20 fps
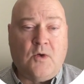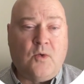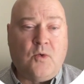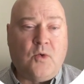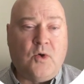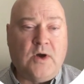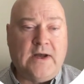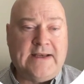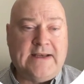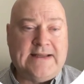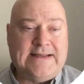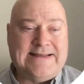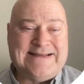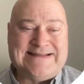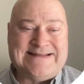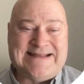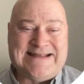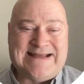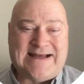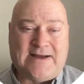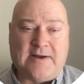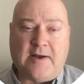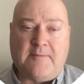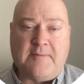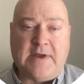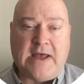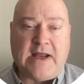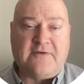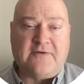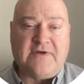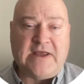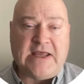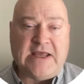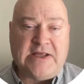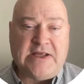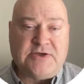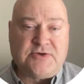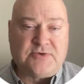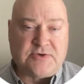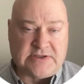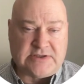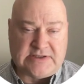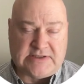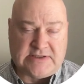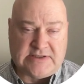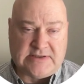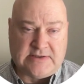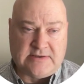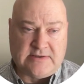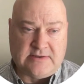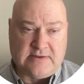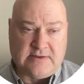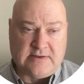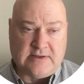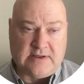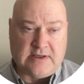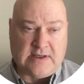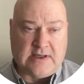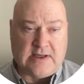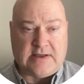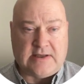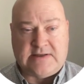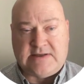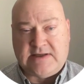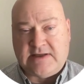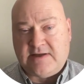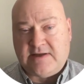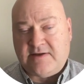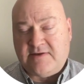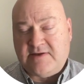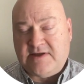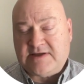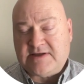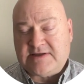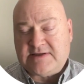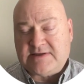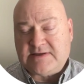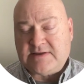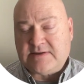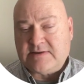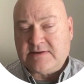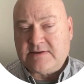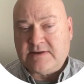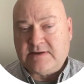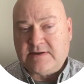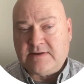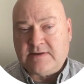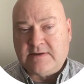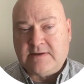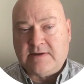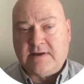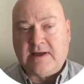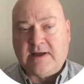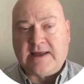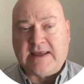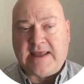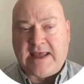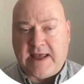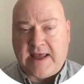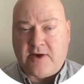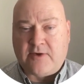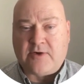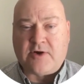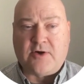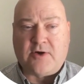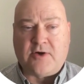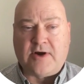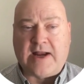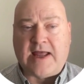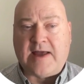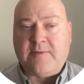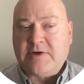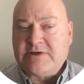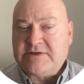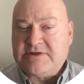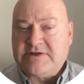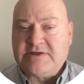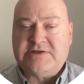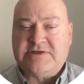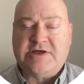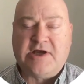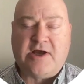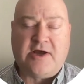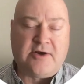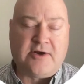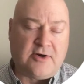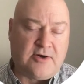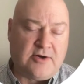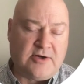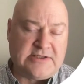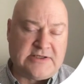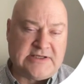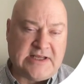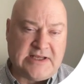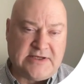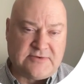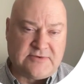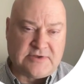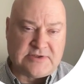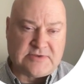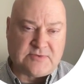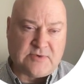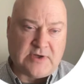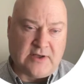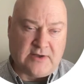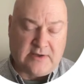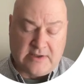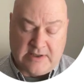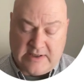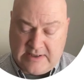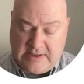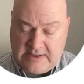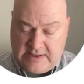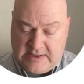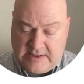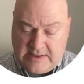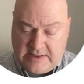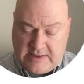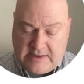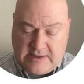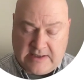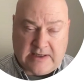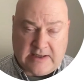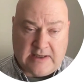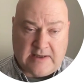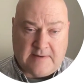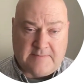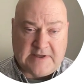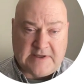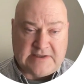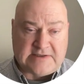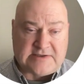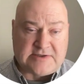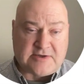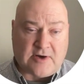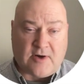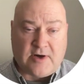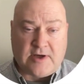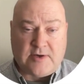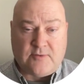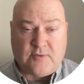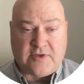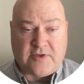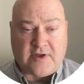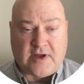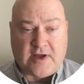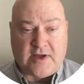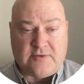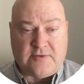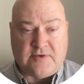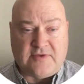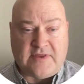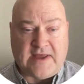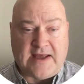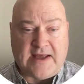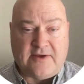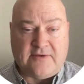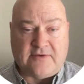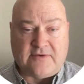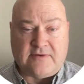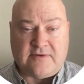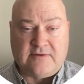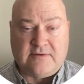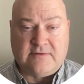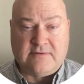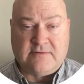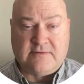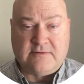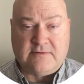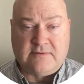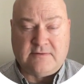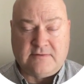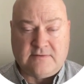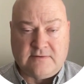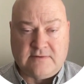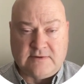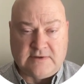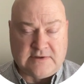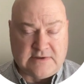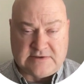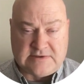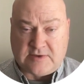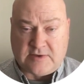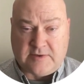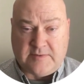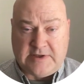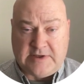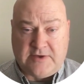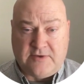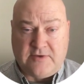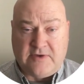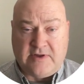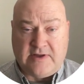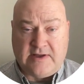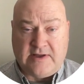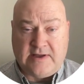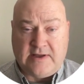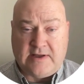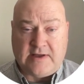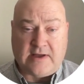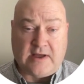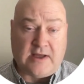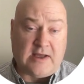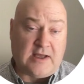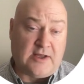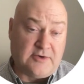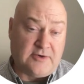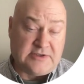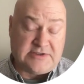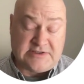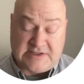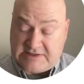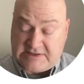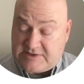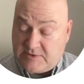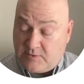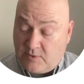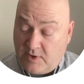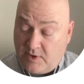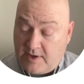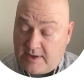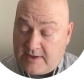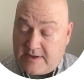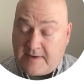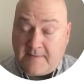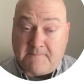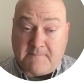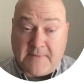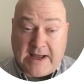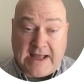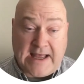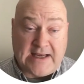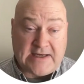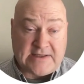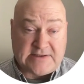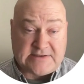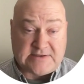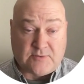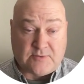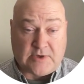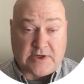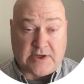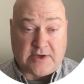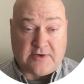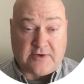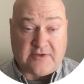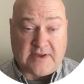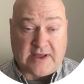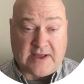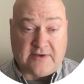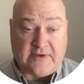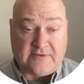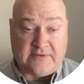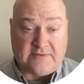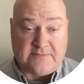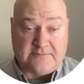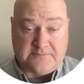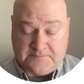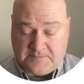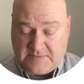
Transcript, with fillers: What is, uh, amount of interest uh, did this account earn? How much did John earn as interest? Well, um, he started with 100,000. So let me do the uh, 161 minus the 100,000.